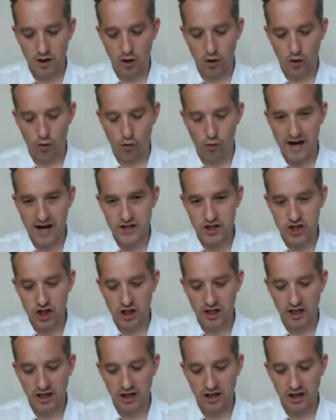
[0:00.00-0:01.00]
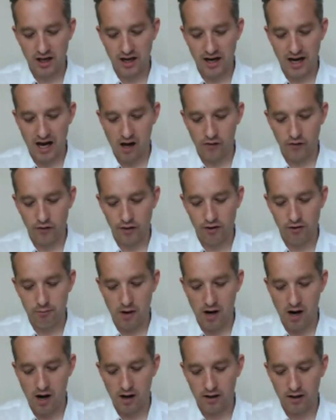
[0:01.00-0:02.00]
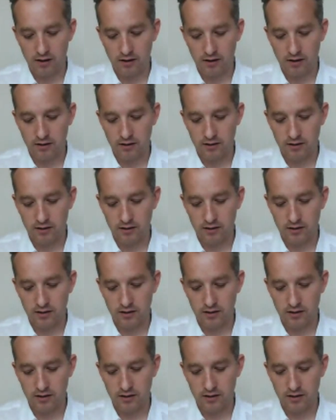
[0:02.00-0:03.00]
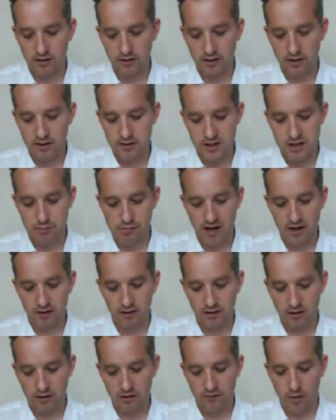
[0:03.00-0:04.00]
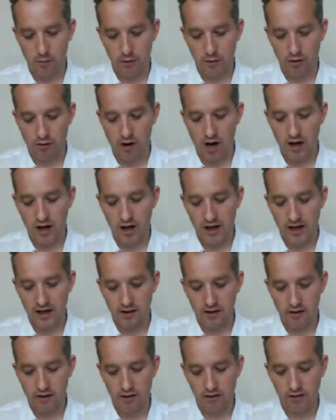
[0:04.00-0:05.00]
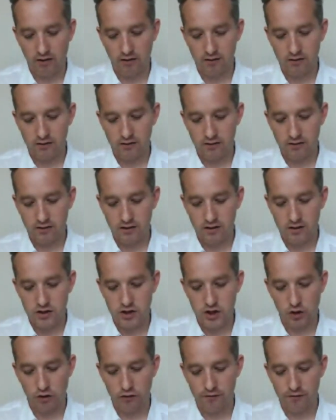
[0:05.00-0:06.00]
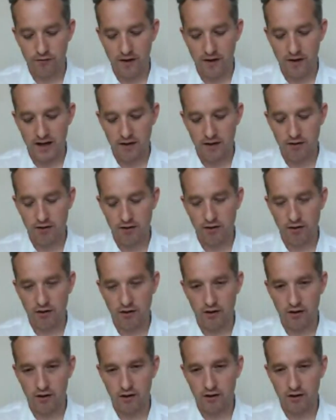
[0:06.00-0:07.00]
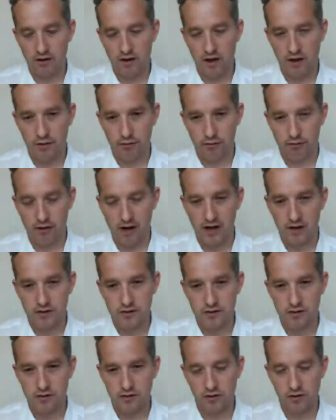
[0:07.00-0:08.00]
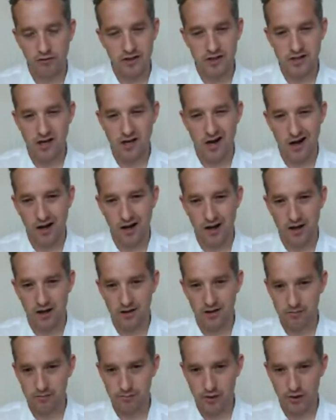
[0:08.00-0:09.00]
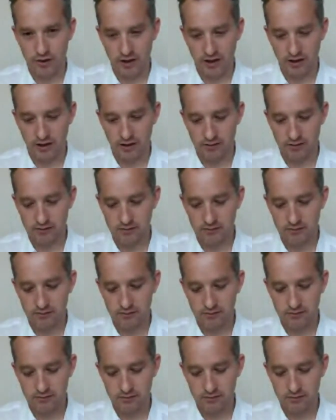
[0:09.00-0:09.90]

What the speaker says: Gradually allow the smile to spread from your eyes to your face and throughout your entire body.